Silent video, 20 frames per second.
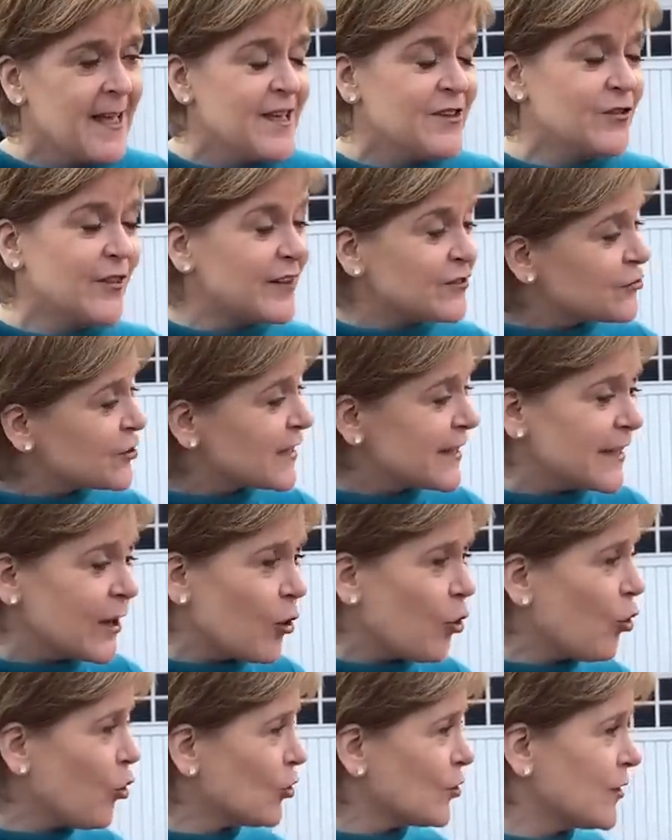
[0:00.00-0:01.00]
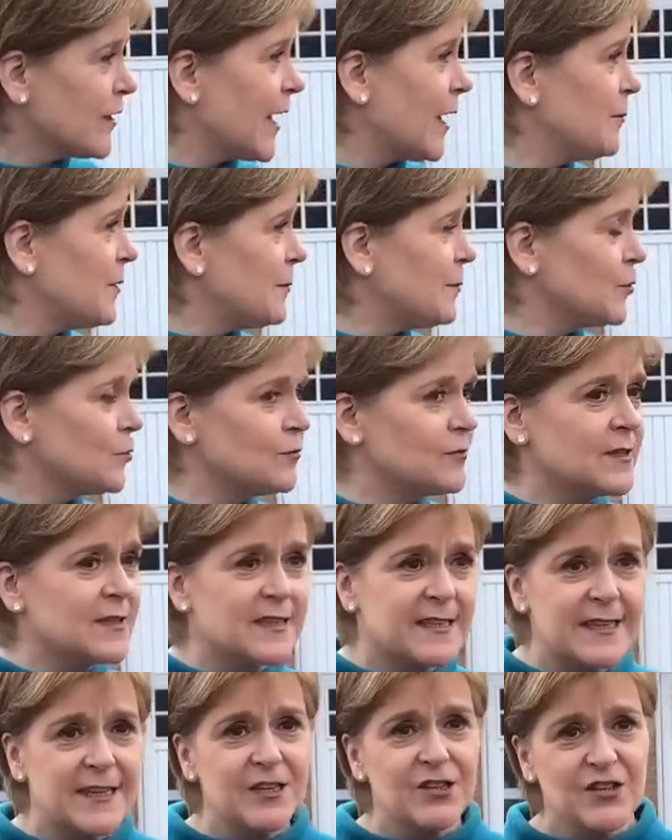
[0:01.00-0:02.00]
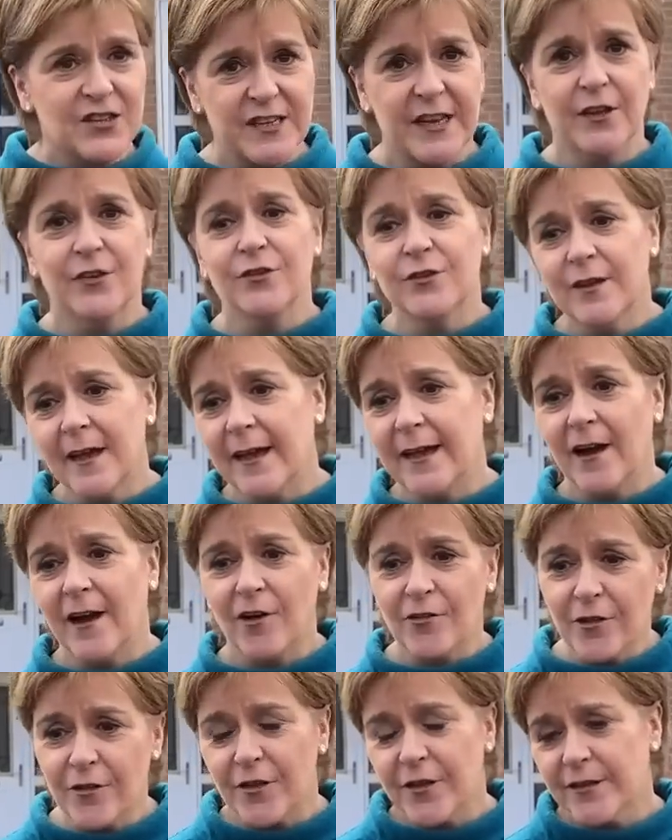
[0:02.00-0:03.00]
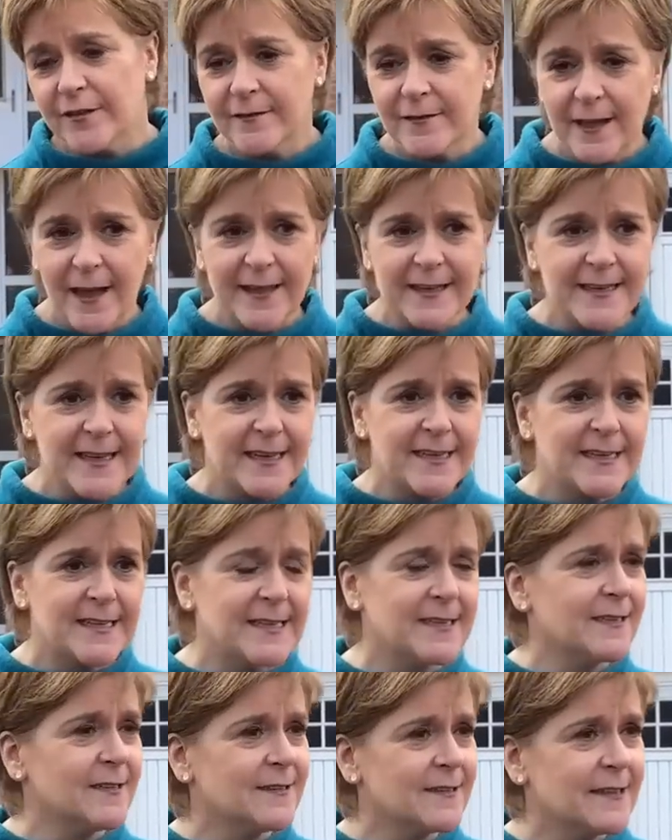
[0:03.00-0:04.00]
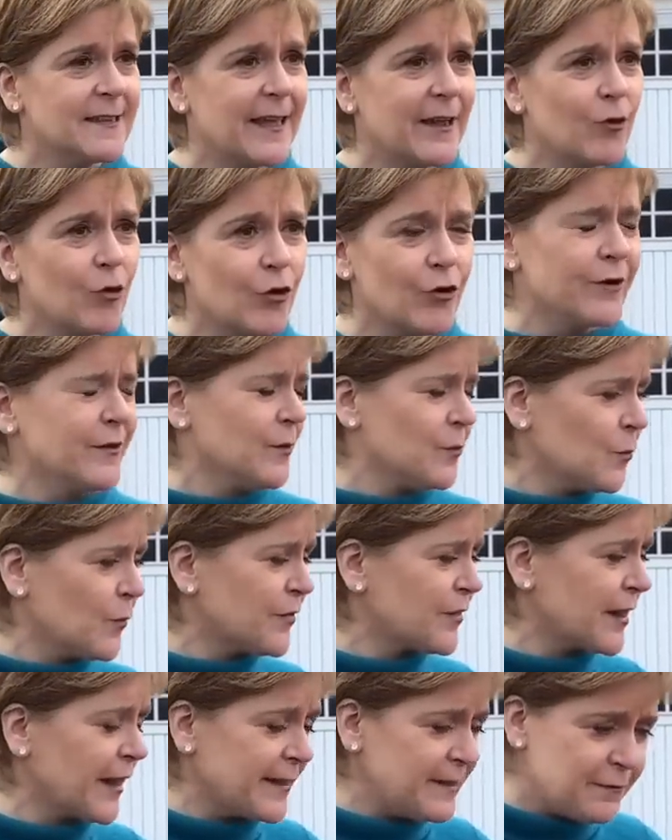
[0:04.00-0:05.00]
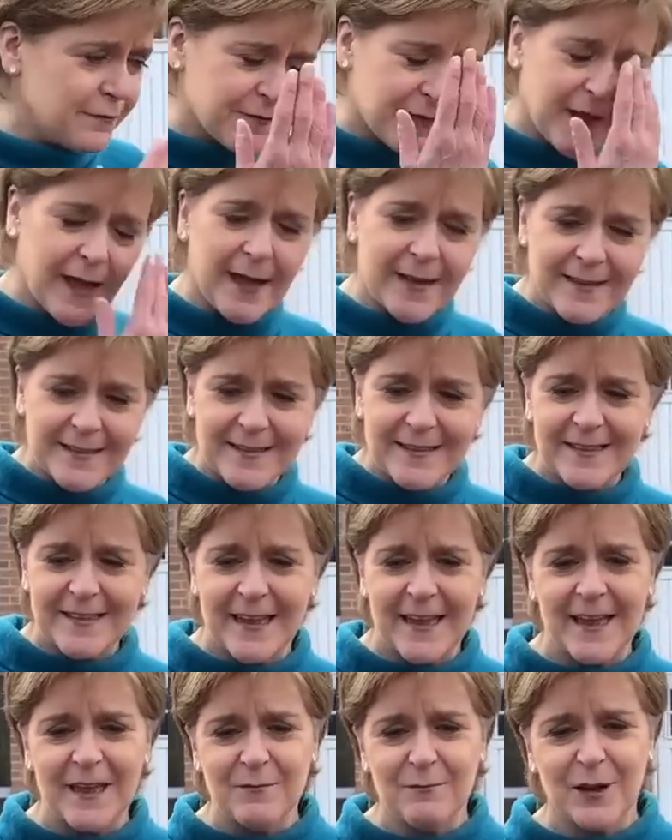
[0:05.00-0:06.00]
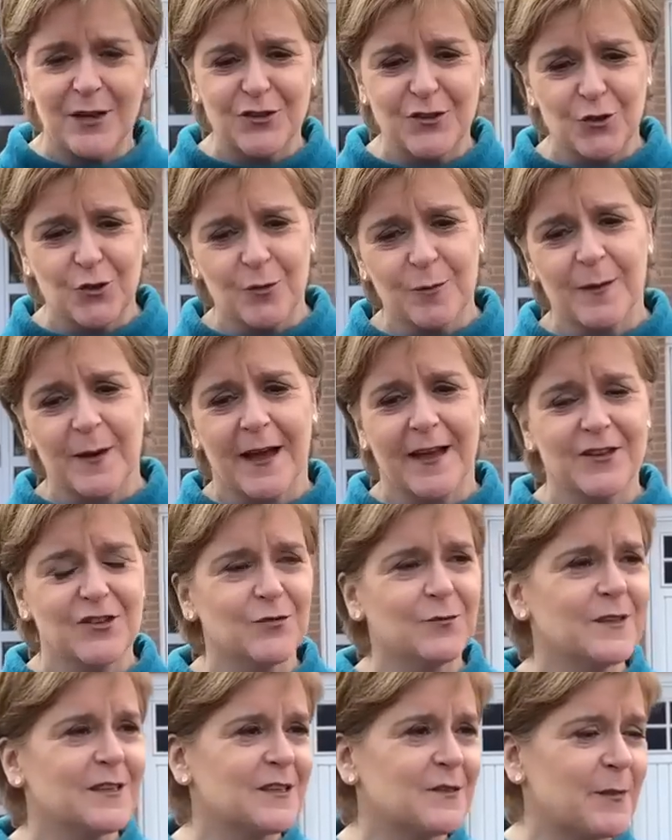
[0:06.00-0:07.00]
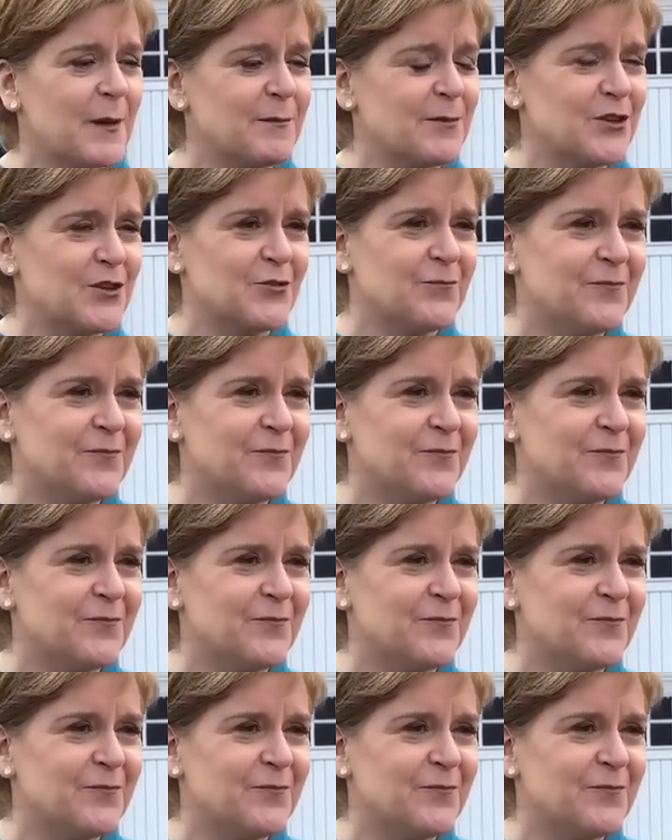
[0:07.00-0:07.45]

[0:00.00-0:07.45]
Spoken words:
So that's really all I'm able to say just now, other than I intend to get on with life and my job as you would expect me to.